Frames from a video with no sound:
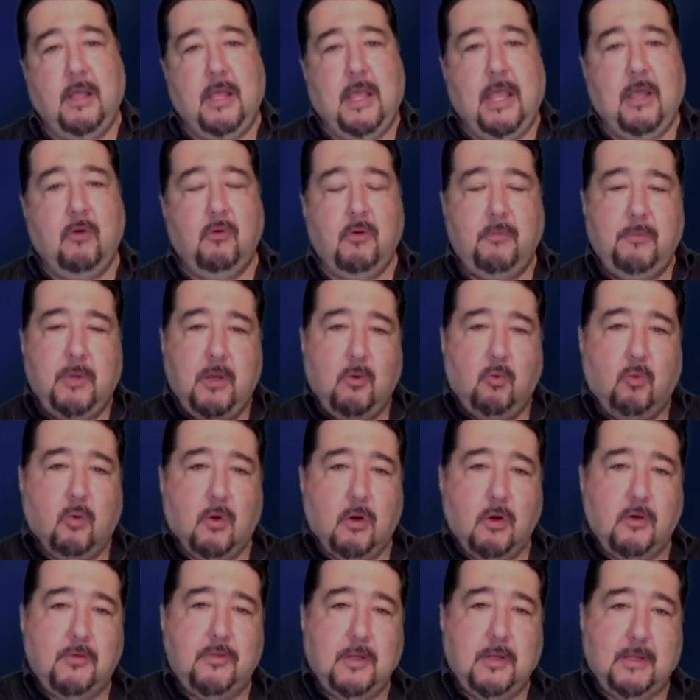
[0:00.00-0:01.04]
it would be
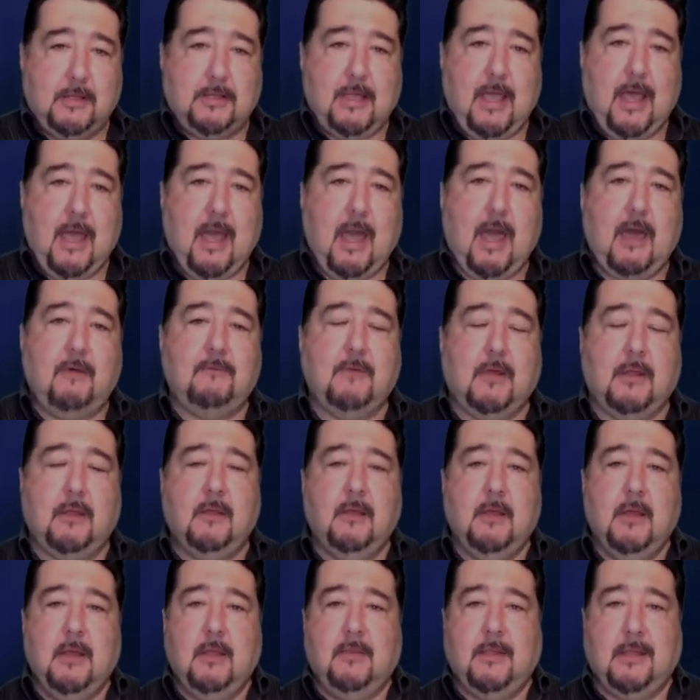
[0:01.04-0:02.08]
worth it to have it
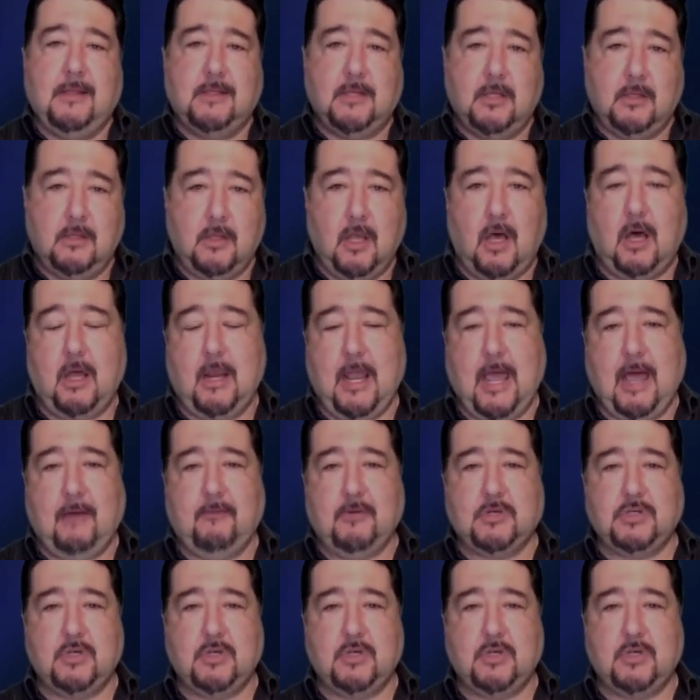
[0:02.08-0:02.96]
than to not have it. So